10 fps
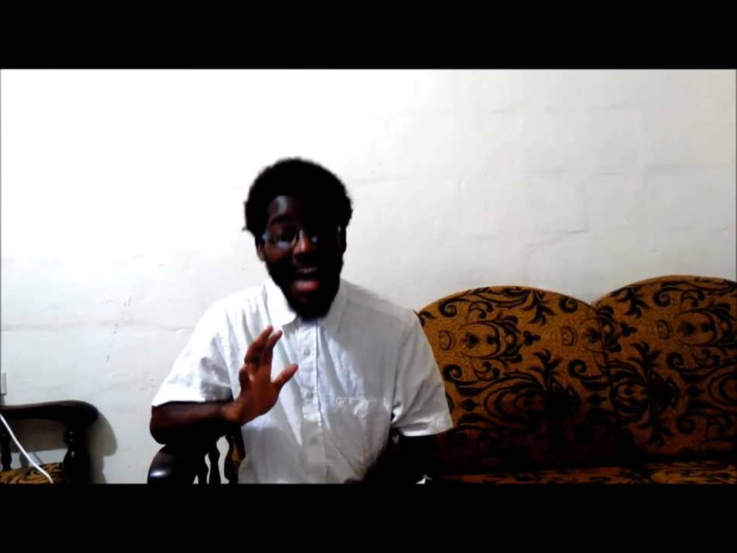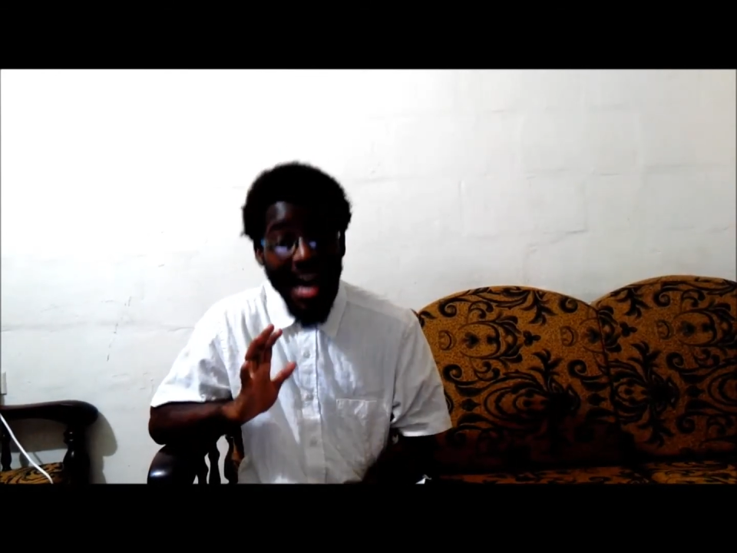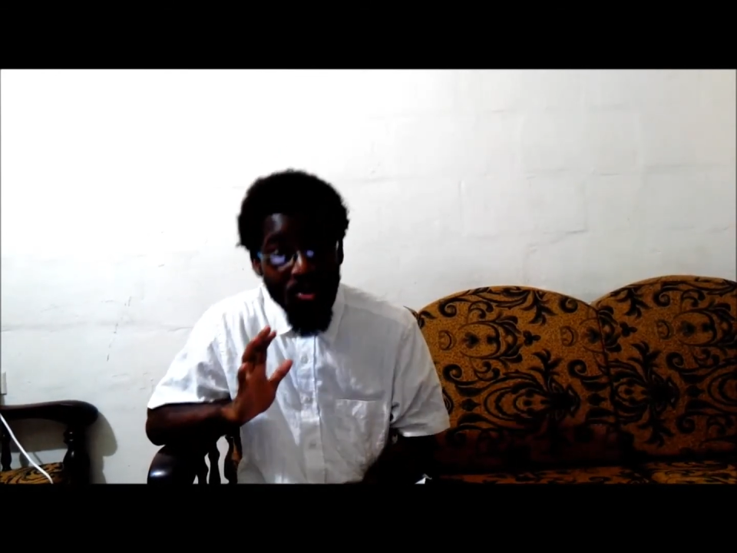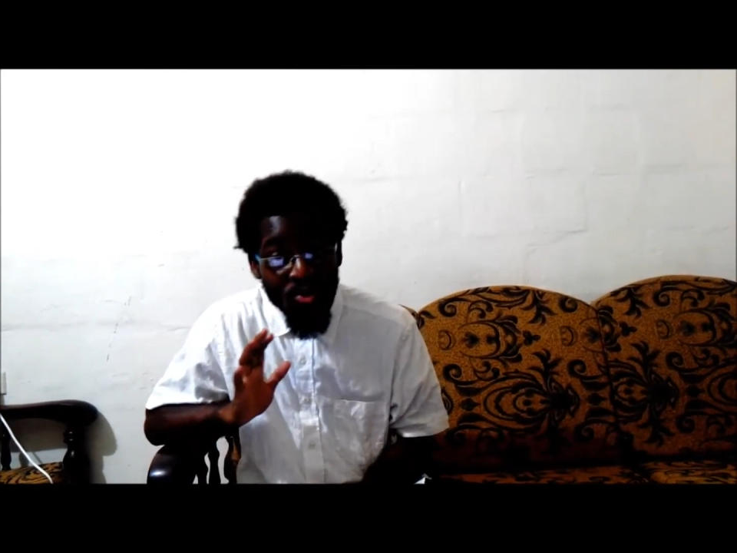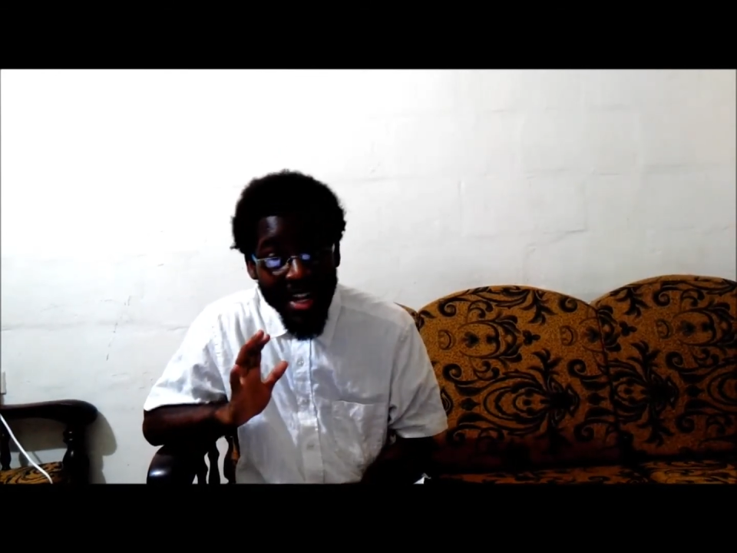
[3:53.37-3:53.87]

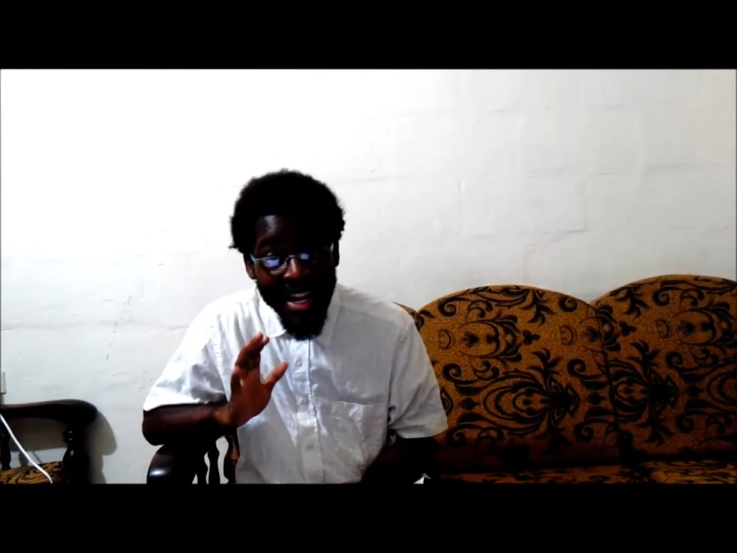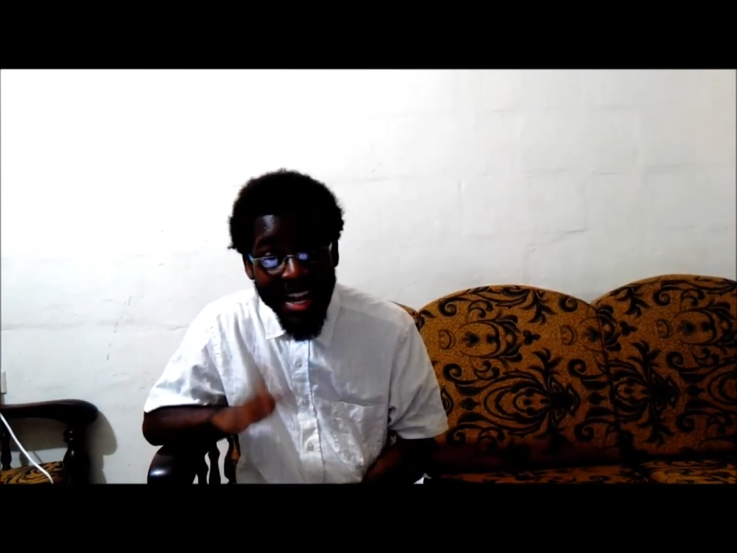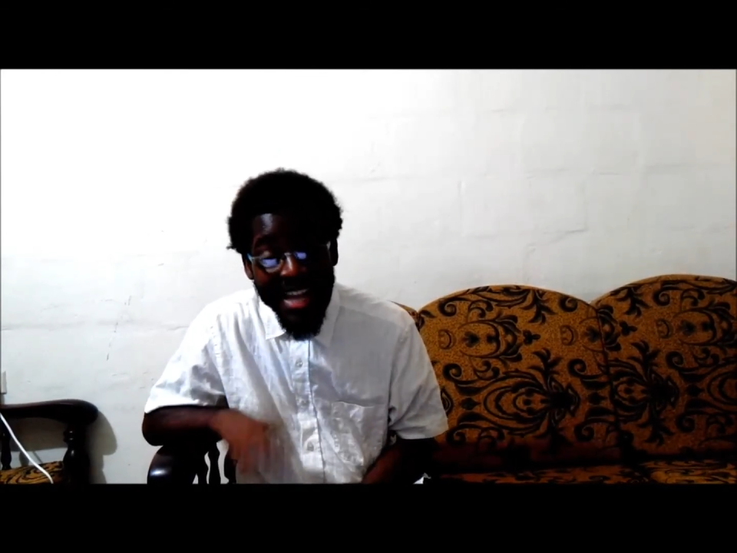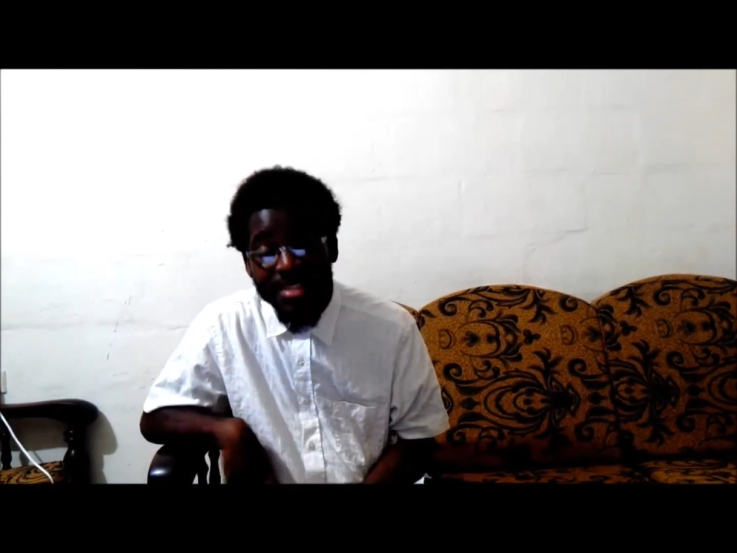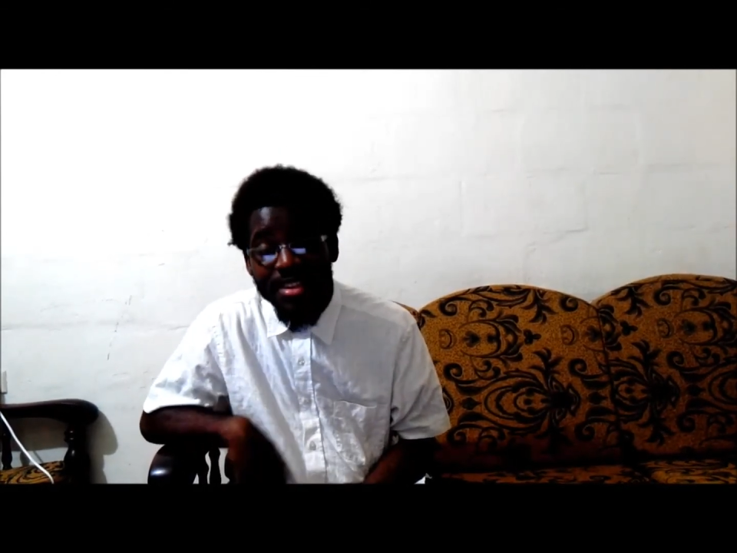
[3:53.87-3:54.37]
I would
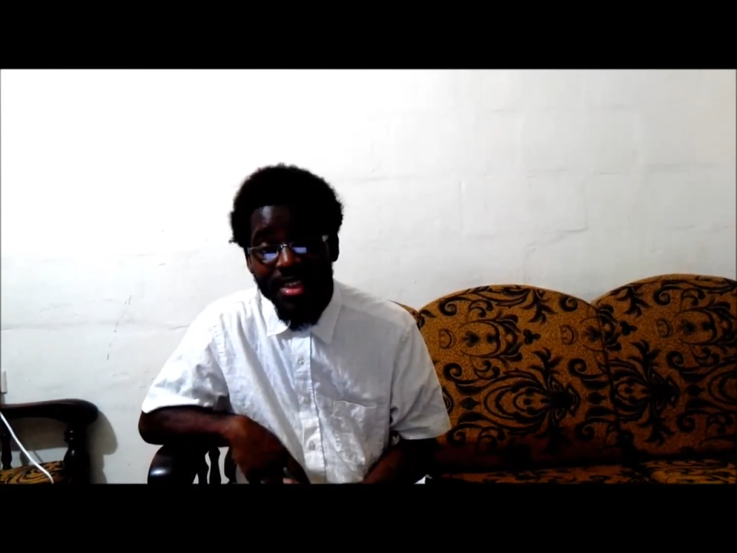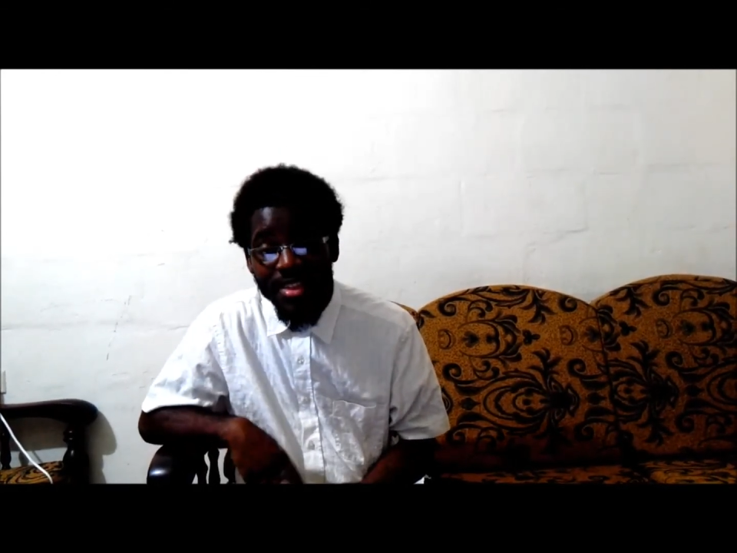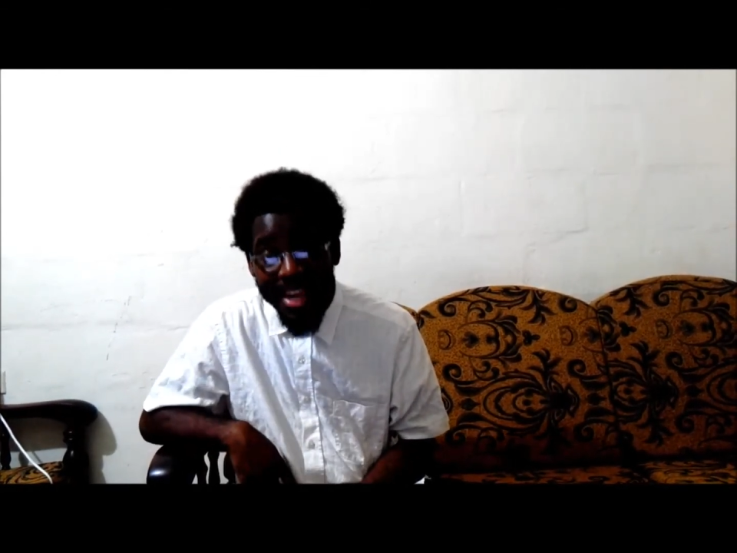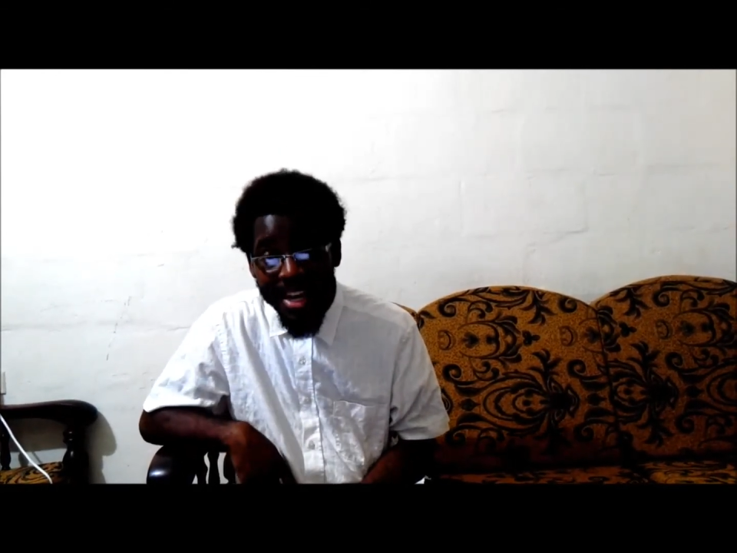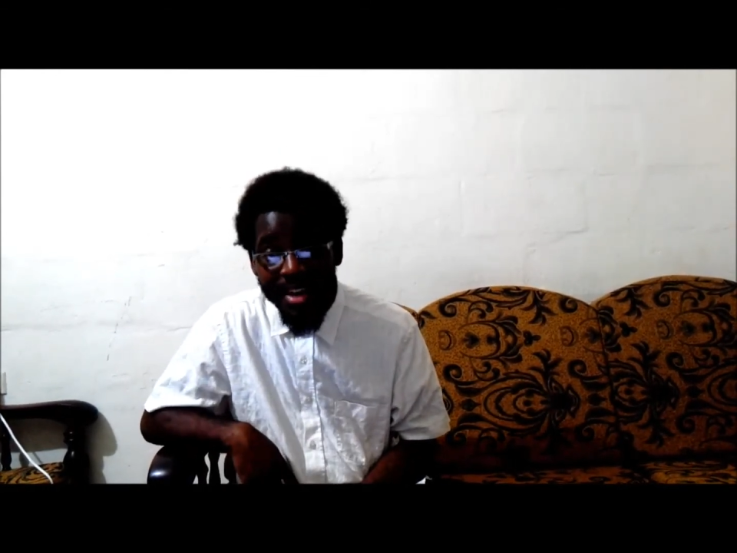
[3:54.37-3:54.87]
like to
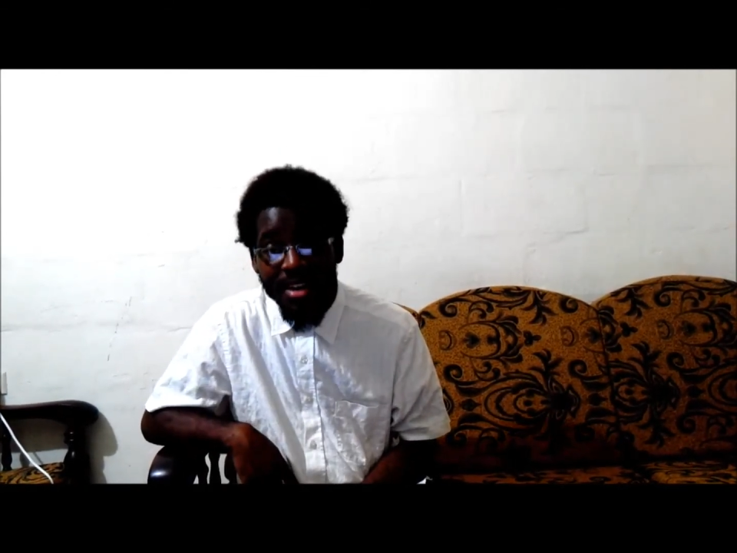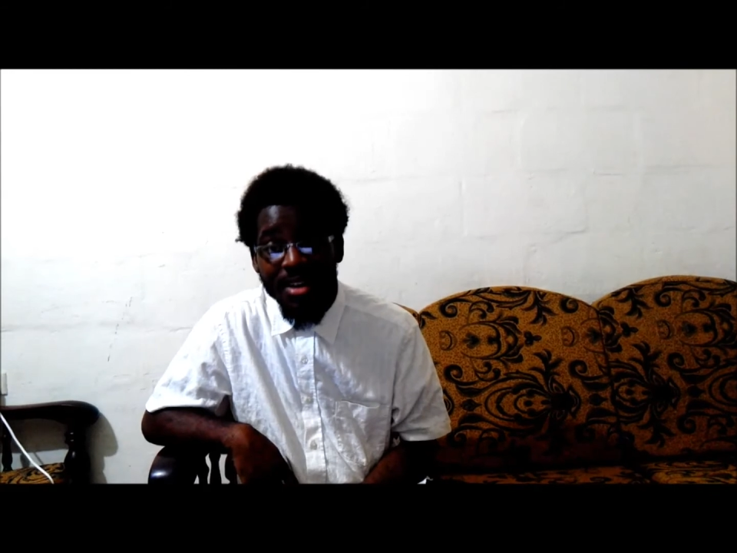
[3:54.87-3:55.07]
think